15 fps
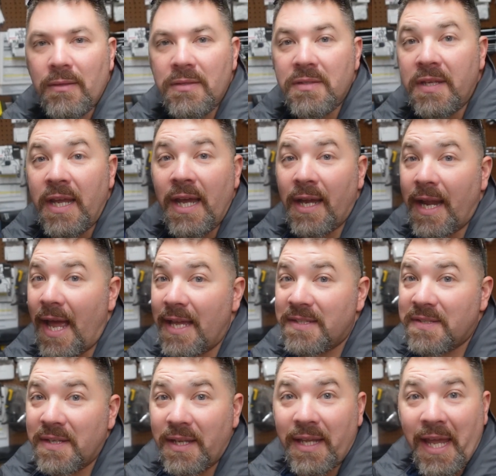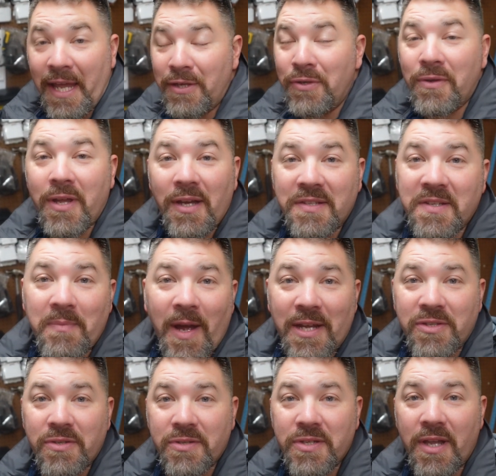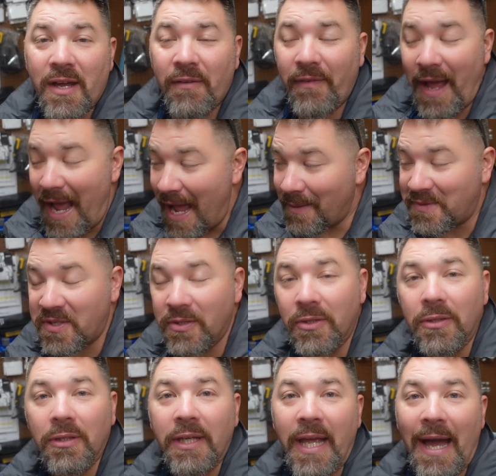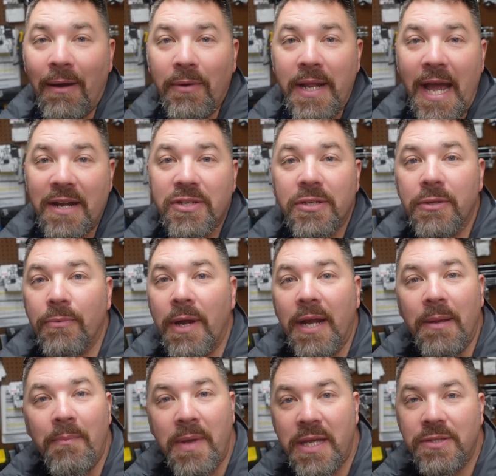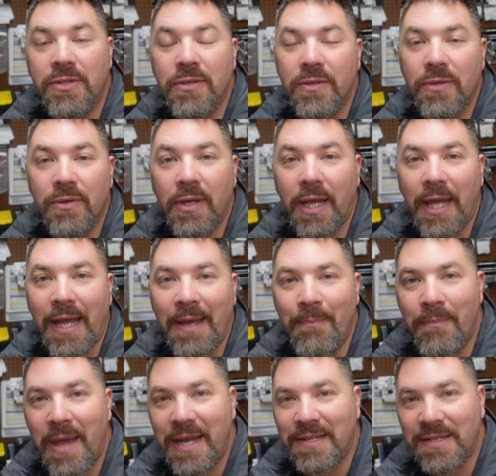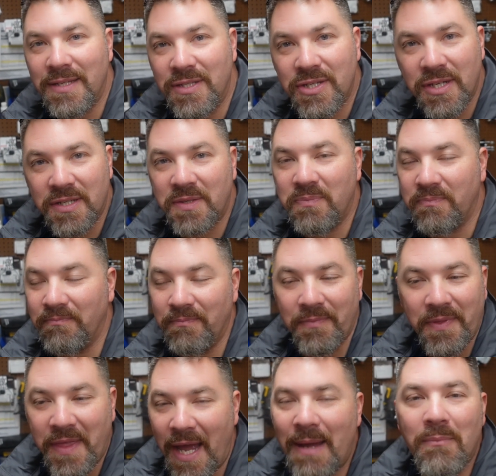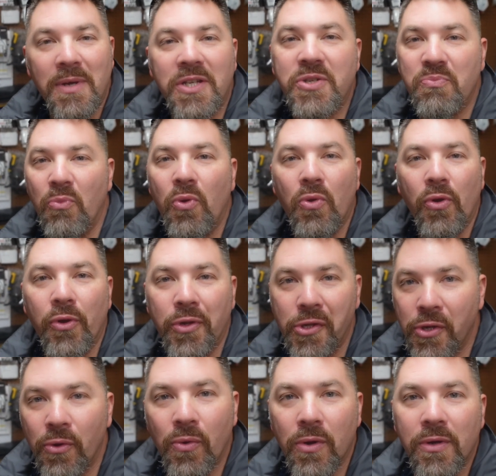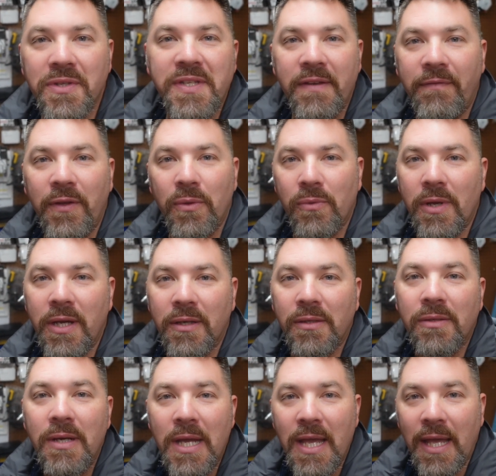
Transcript: So yeah, guys, can you customize your stuff? Absolutely. I would actually recommend you doing it. It makes it just that much more yours, if you will.